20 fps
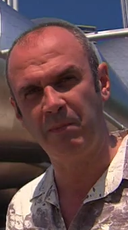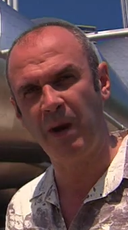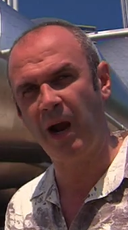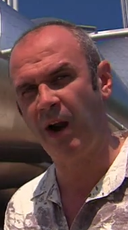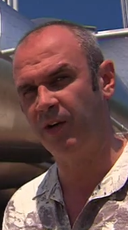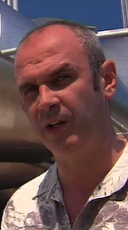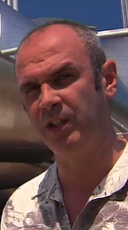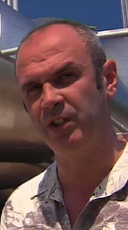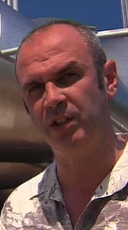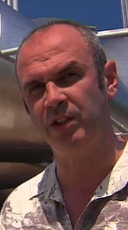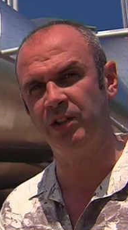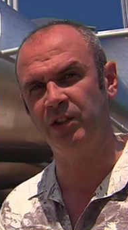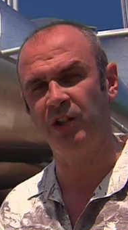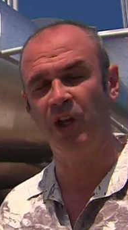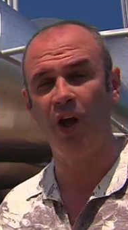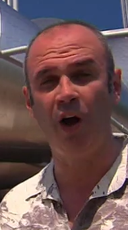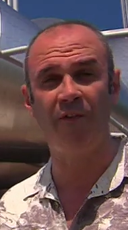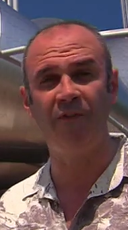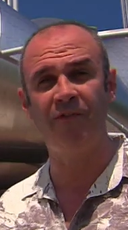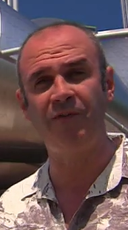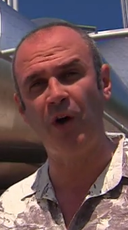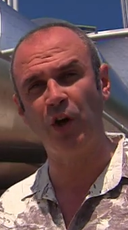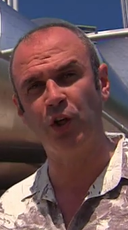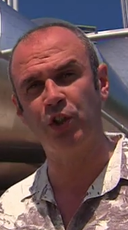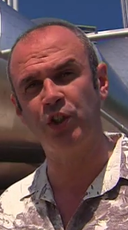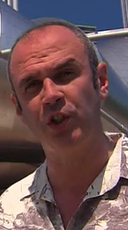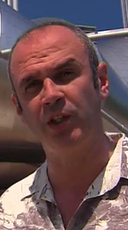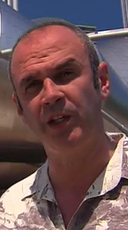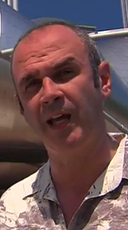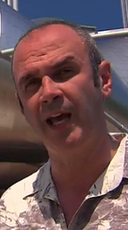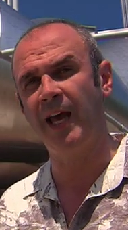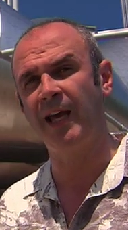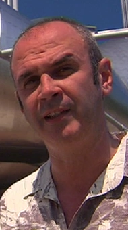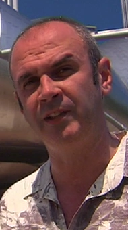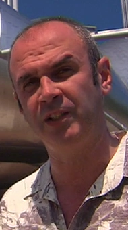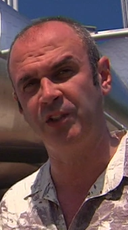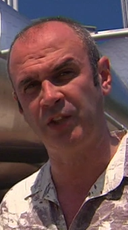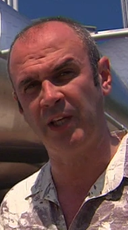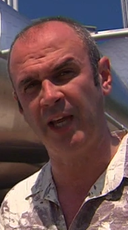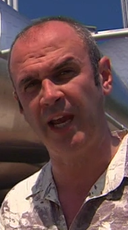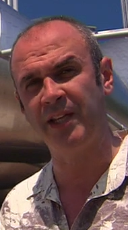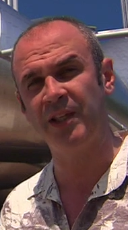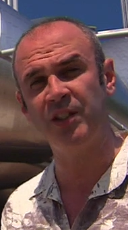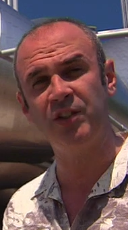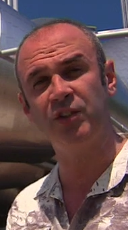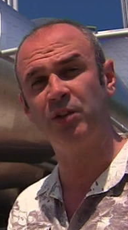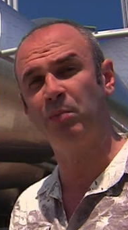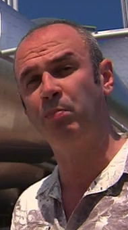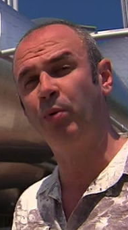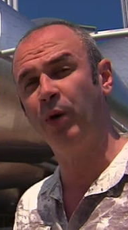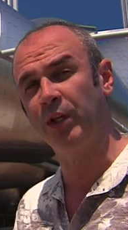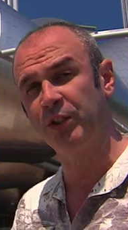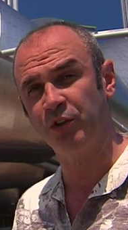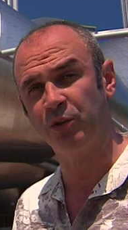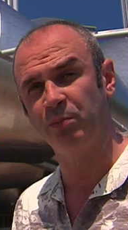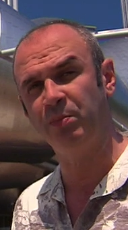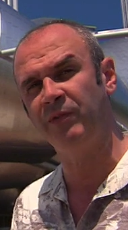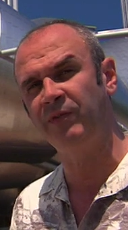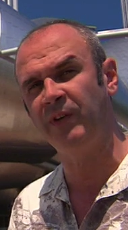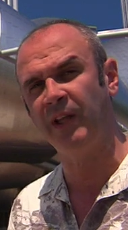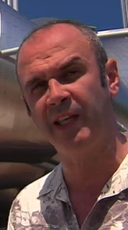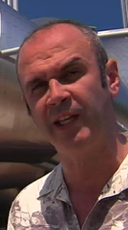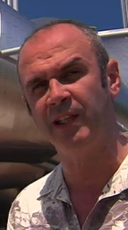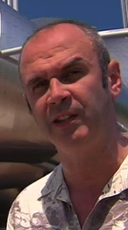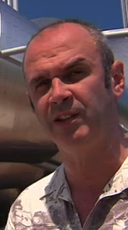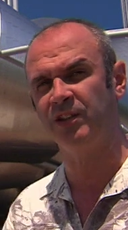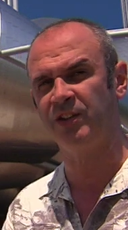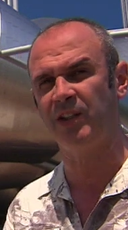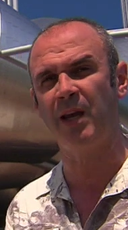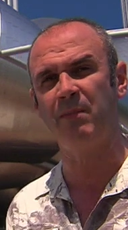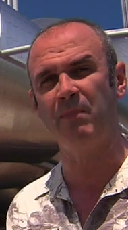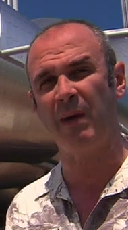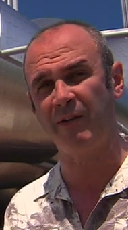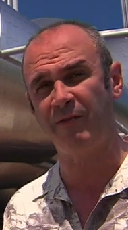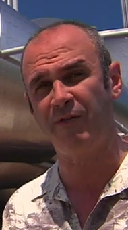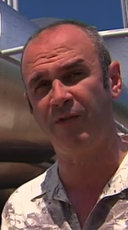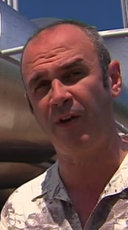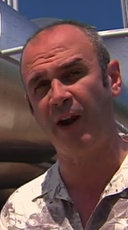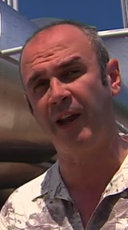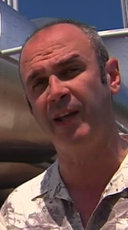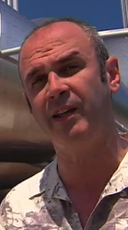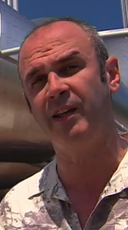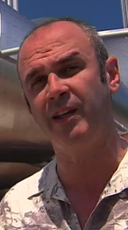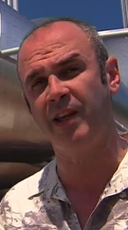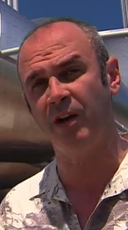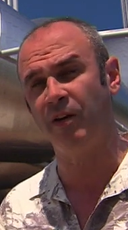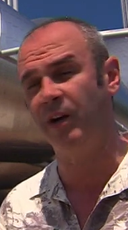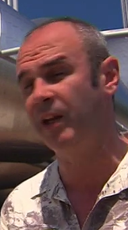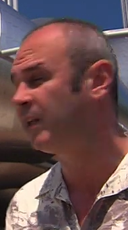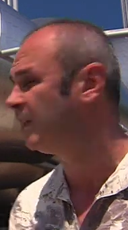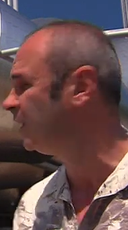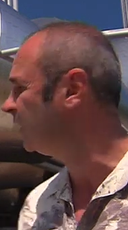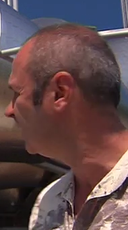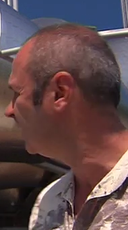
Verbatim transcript: marriages of function and design. This is the Pritzker Pavilion, designed by Frank Gehry.